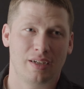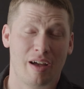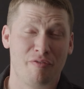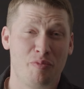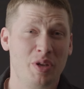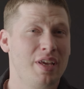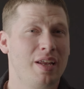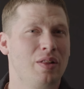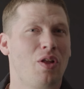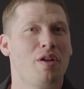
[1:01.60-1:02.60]
I've been
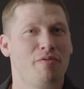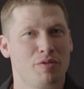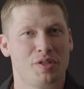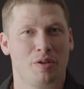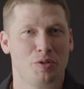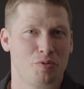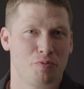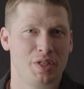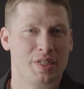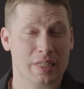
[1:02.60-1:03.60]
getting a lot of results
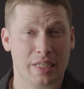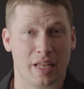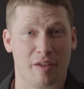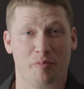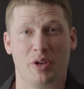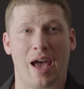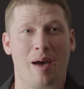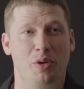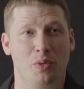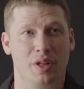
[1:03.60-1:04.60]
recently that I've been
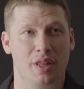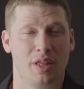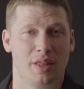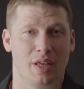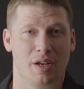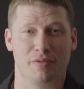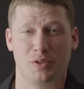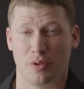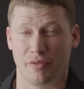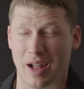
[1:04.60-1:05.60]
happy with, that have
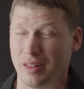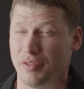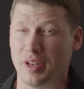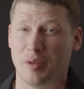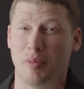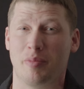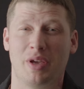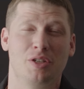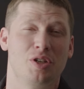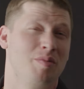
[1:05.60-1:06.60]
sort of elevated my
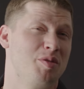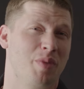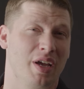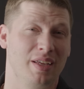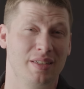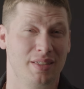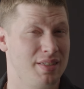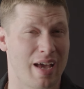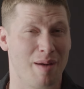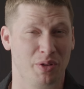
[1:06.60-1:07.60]
paint jobs by
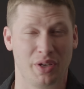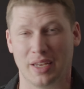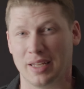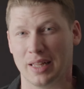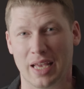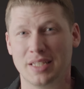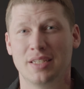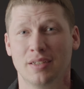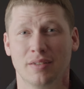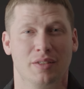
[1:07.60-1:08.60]
dabbling in glazing.